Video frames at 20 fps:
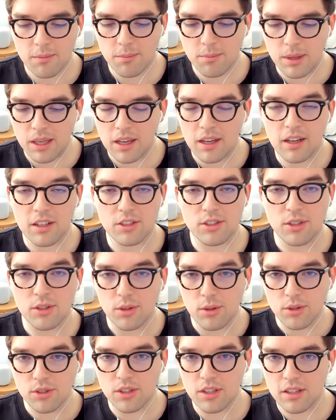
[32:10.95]
being a
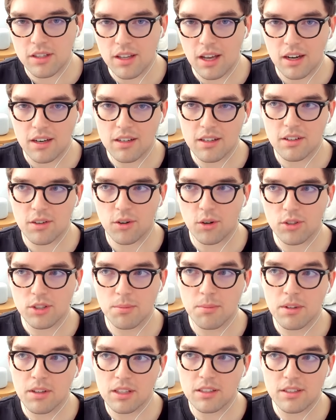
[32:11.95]
solution that
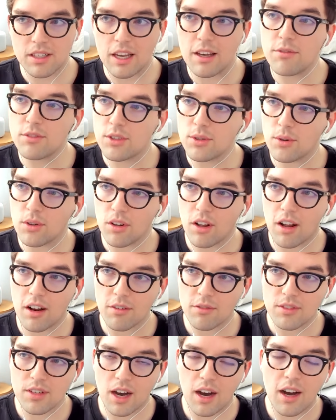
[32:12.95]
ultimately saves you a lot
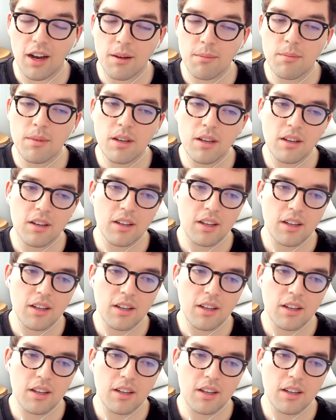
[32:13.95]
of time